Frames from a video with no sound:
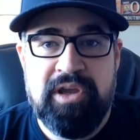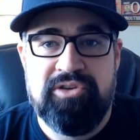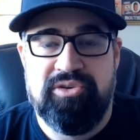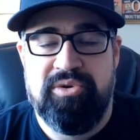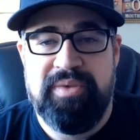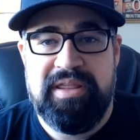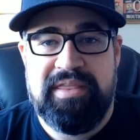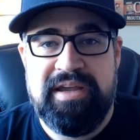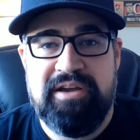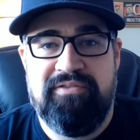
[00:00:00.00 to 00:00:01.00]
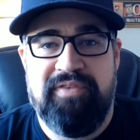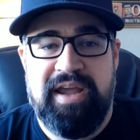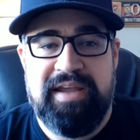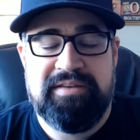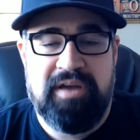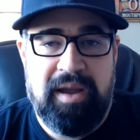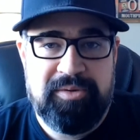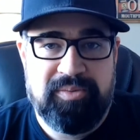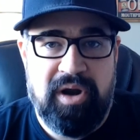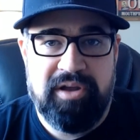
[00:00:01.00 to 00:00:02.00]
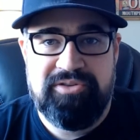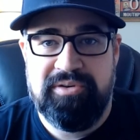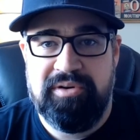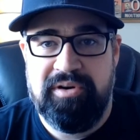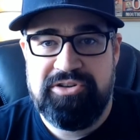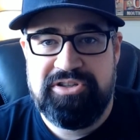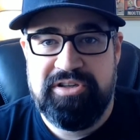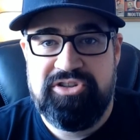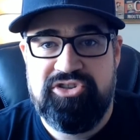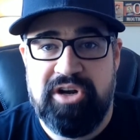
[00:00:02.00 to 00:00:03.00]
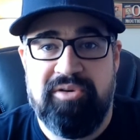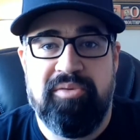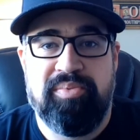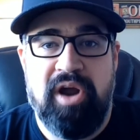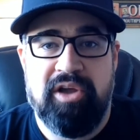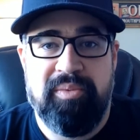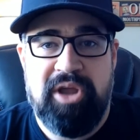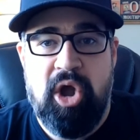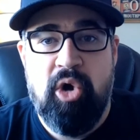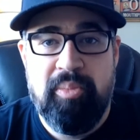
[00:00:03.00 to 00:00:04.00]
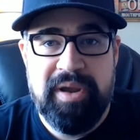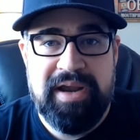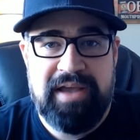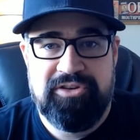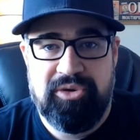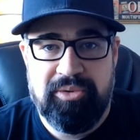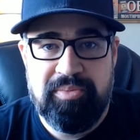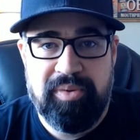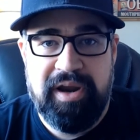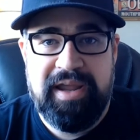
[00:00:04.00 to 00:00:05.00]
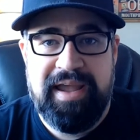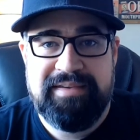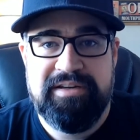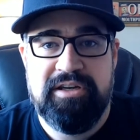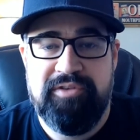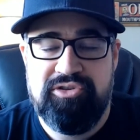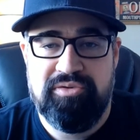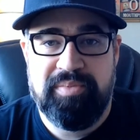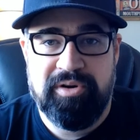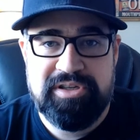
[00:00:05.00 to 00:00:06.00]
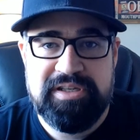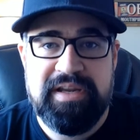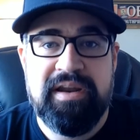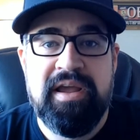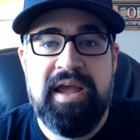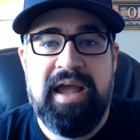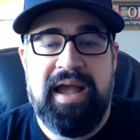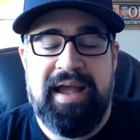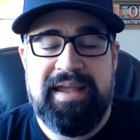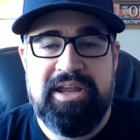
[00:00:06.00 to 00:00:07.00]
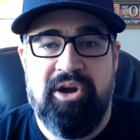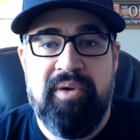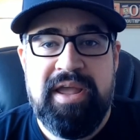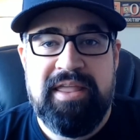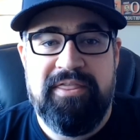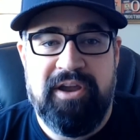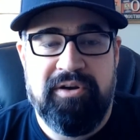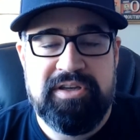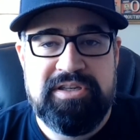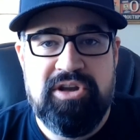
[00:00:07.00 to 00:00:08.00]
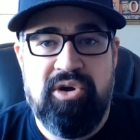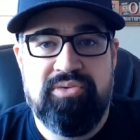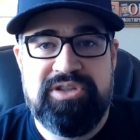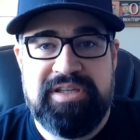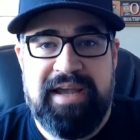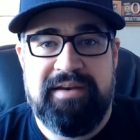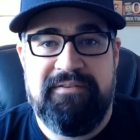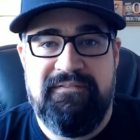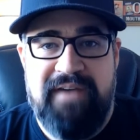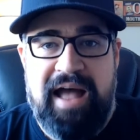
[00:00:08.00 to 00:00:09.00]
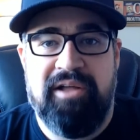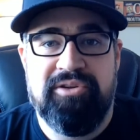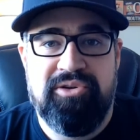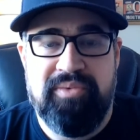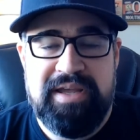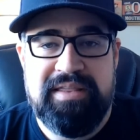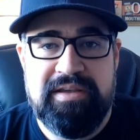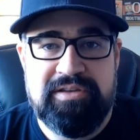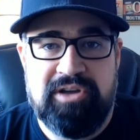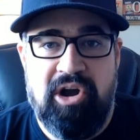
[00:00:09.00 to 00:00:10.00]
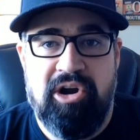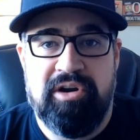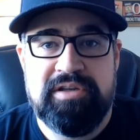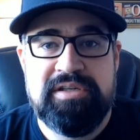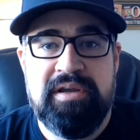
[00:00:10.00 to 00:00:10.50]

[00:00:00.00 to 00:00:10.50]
So when we think of a Topps product or just a general product we open as a group break, as an individual person, you know, there is no set value in these cards.